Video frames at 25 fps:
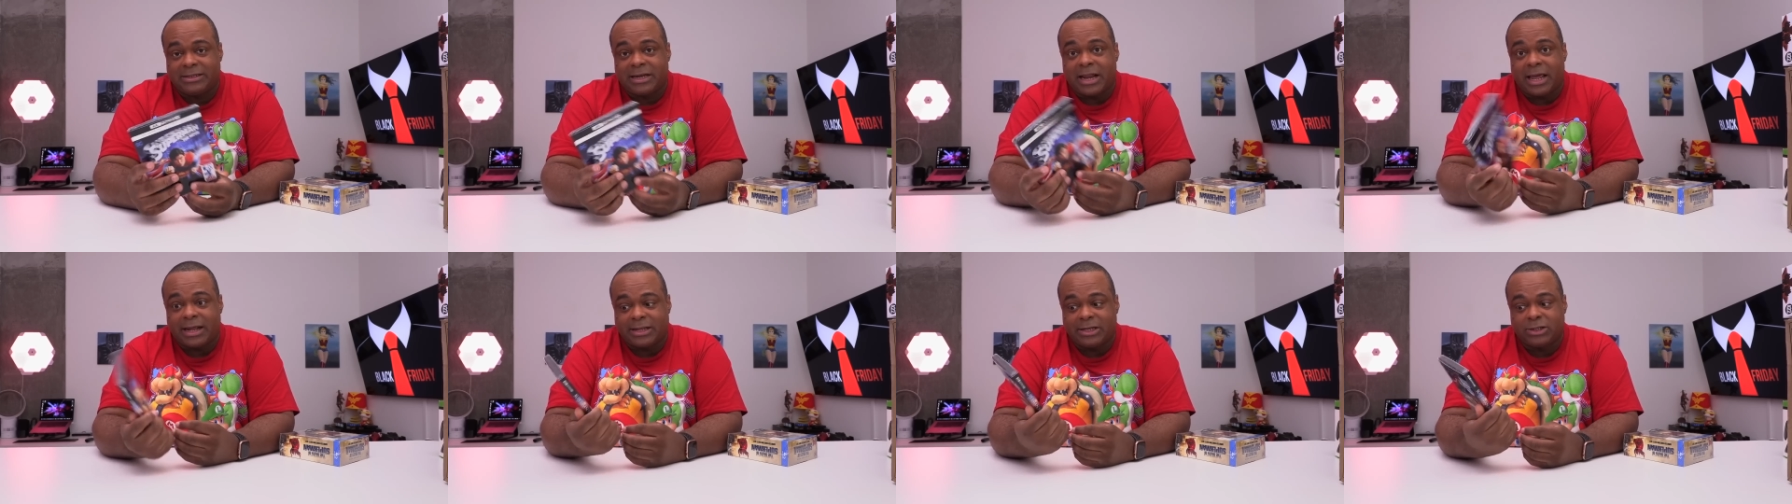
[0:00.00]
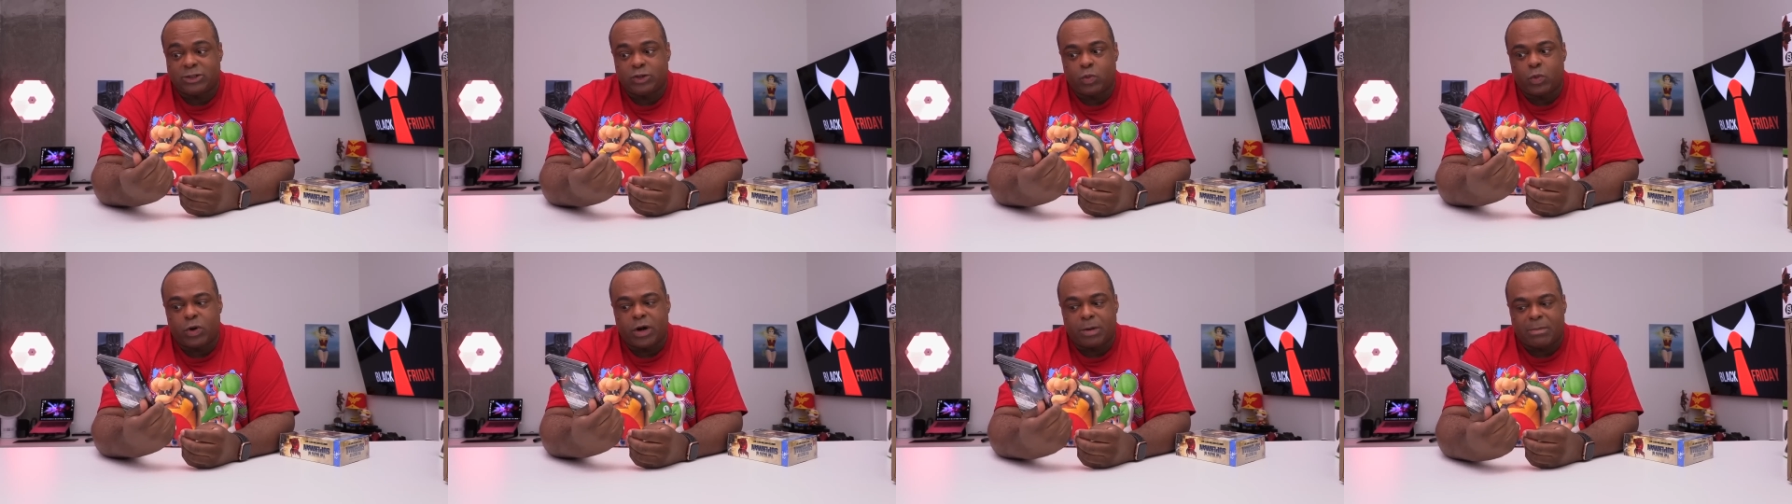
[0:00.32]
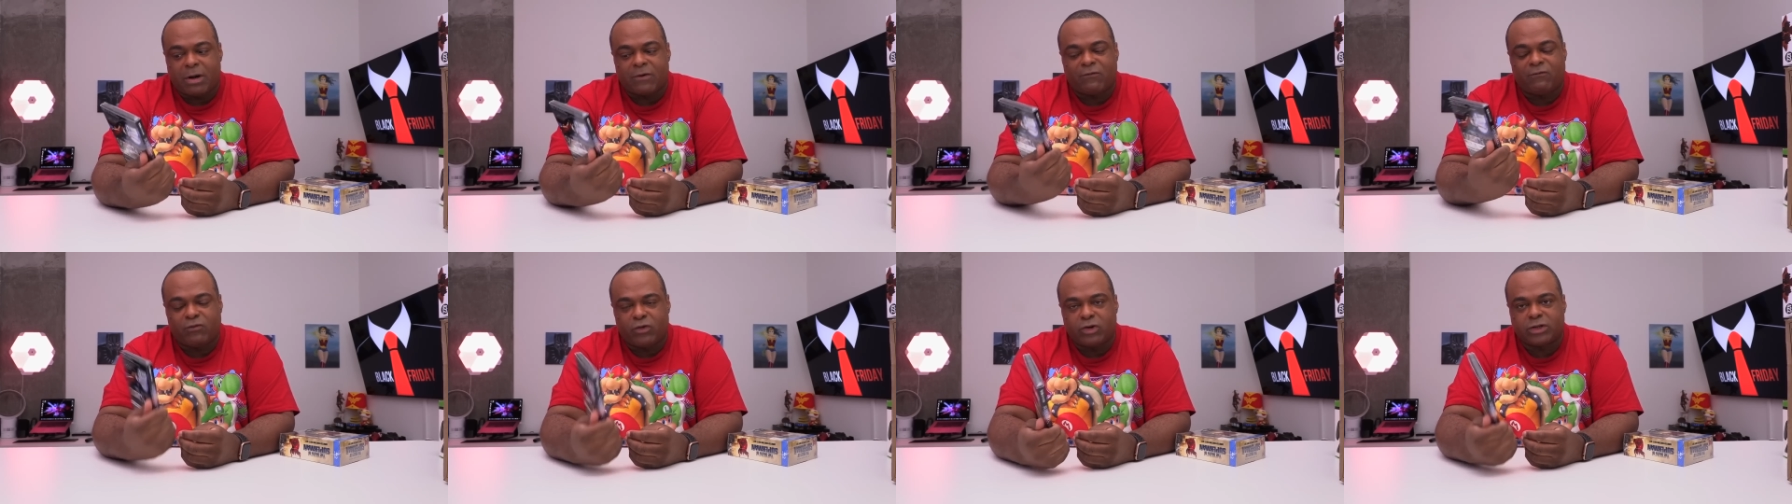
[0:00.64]
Like this is one of
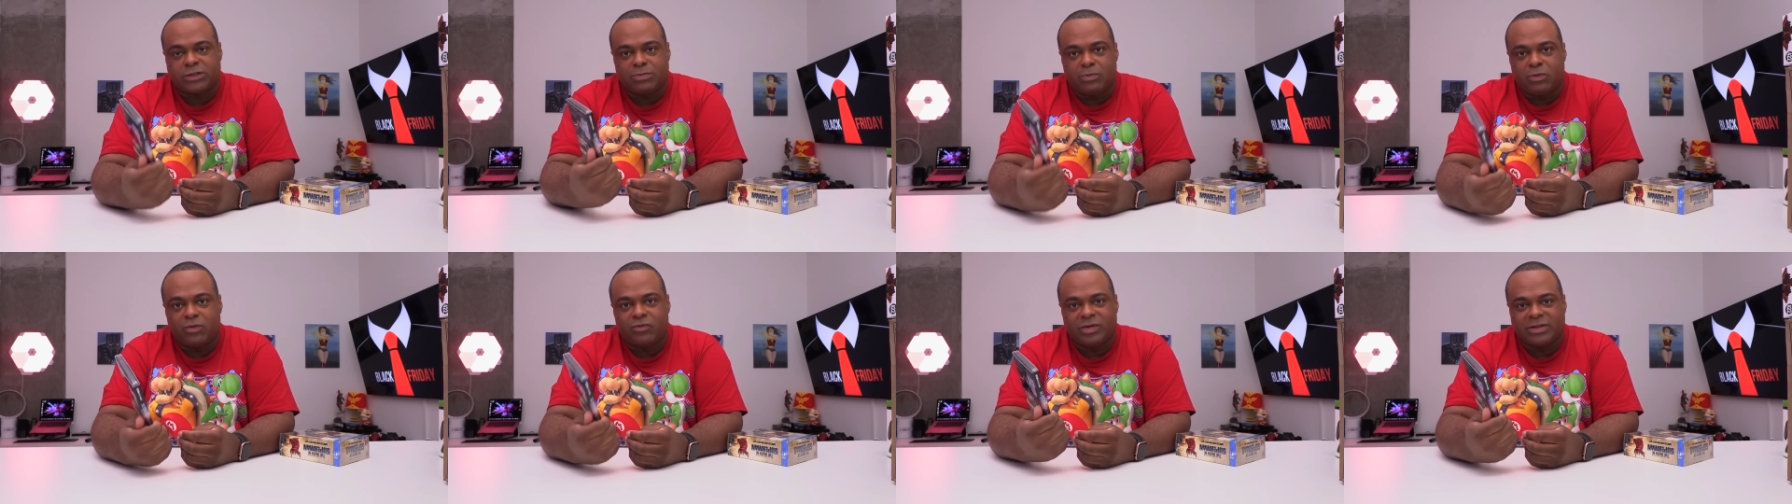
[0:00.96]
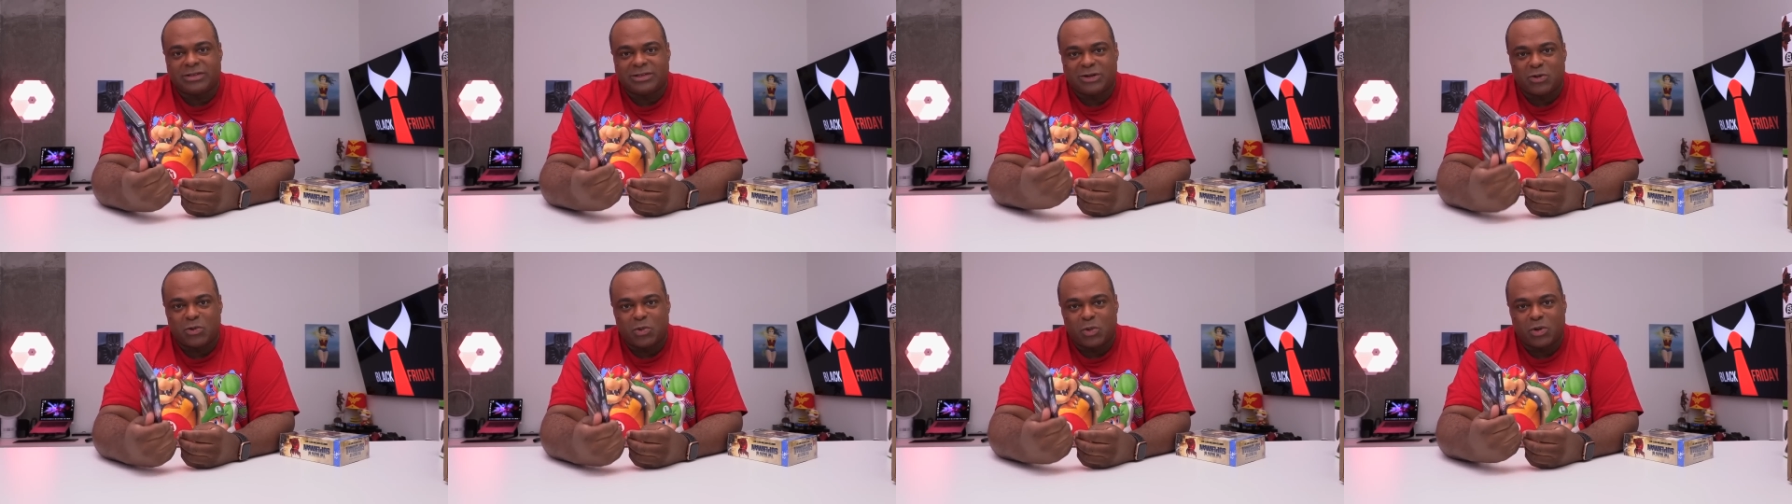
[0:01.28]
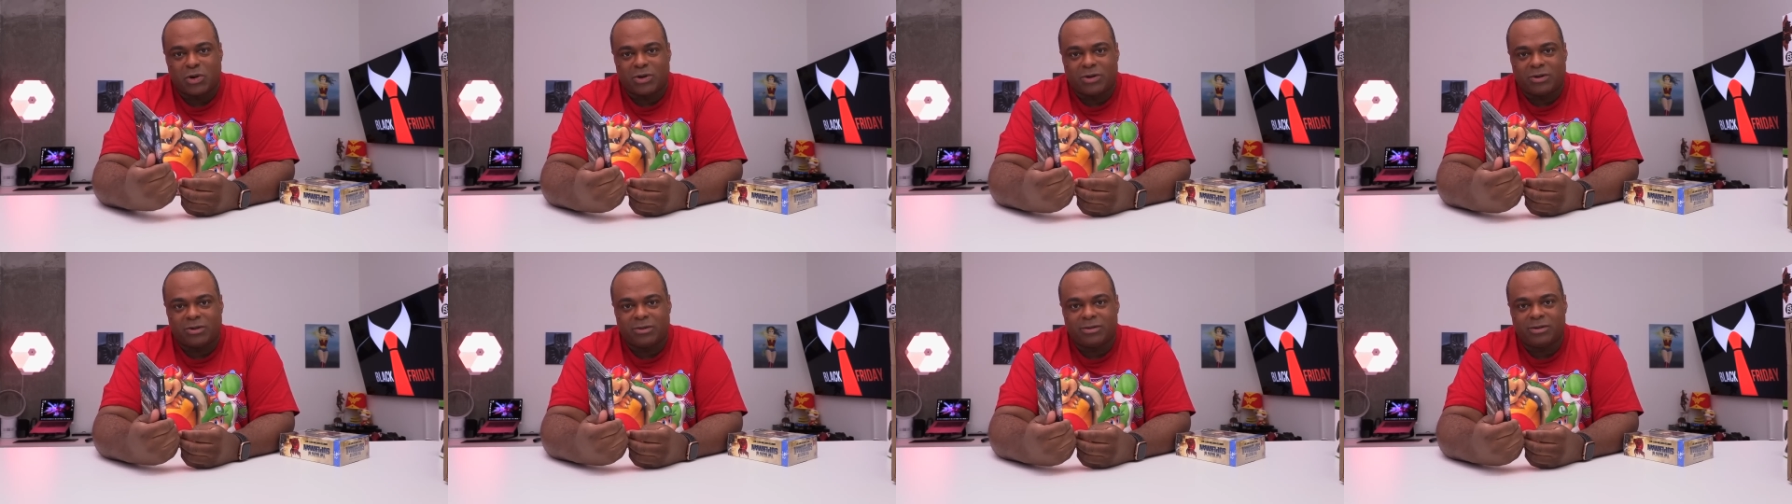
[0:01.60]
my first movies in the
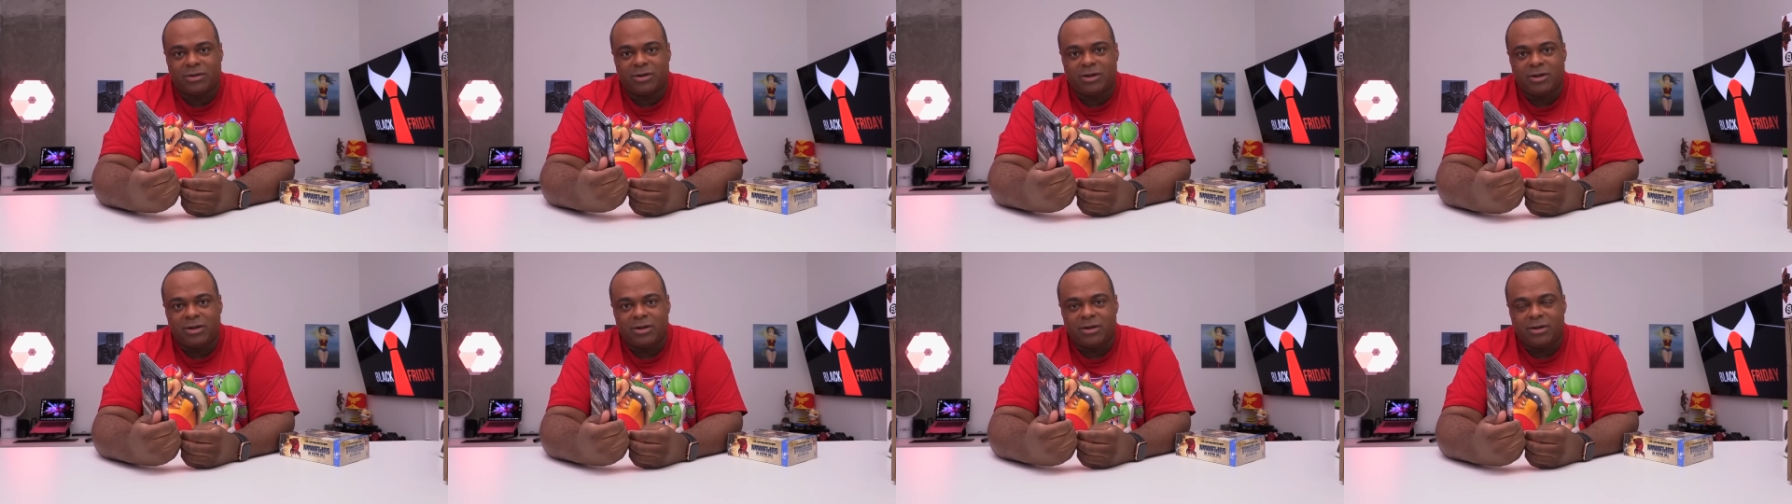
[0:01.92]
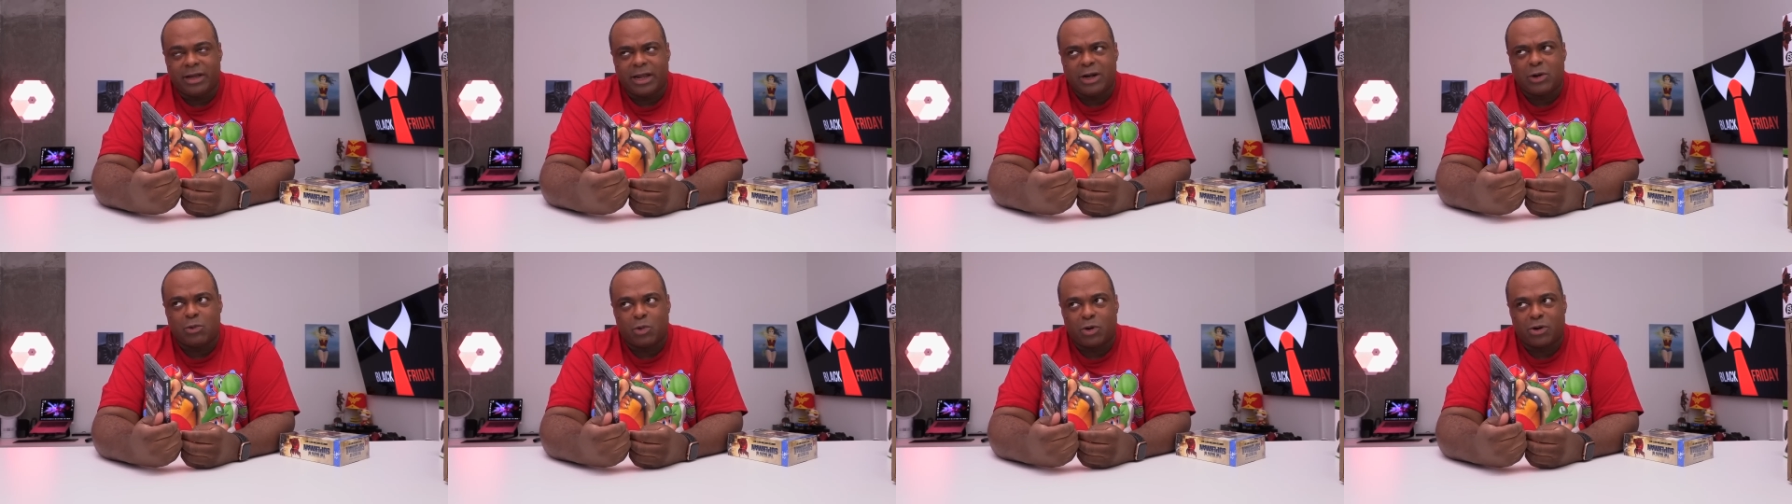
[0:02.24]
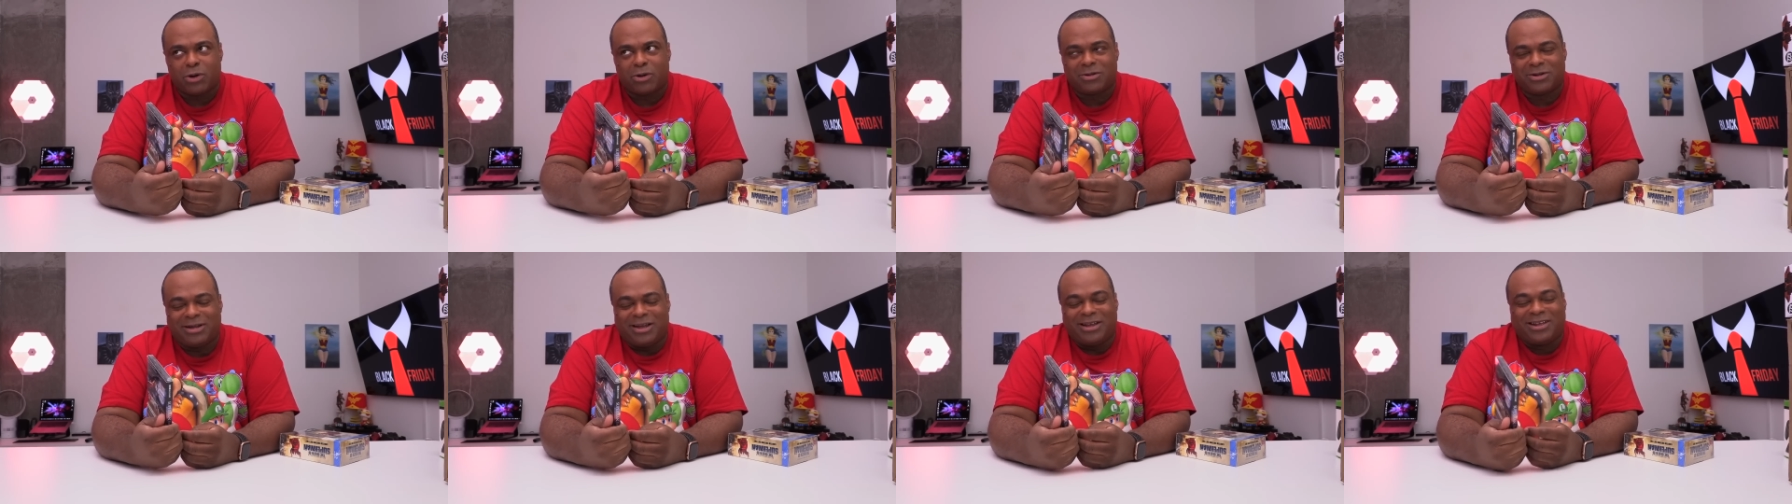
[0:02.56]
world. In the world,